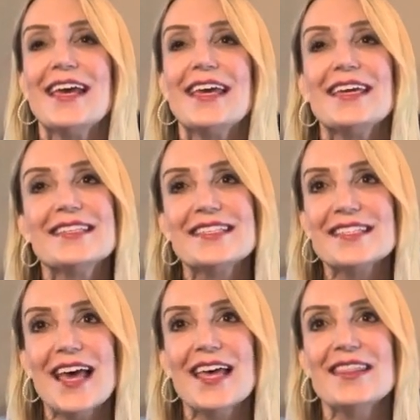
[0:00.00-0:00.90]
It's
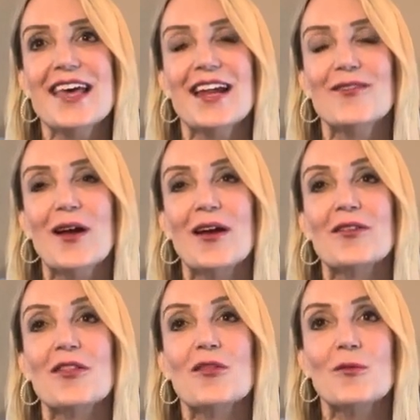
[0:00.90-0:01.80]
said that
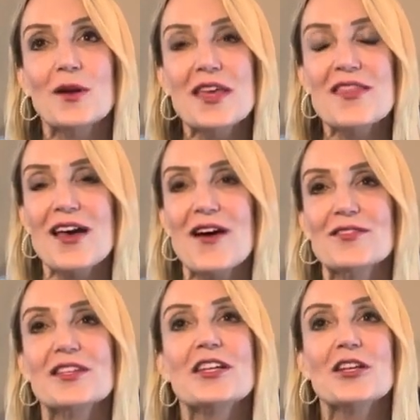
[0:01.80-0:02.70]
around 3,000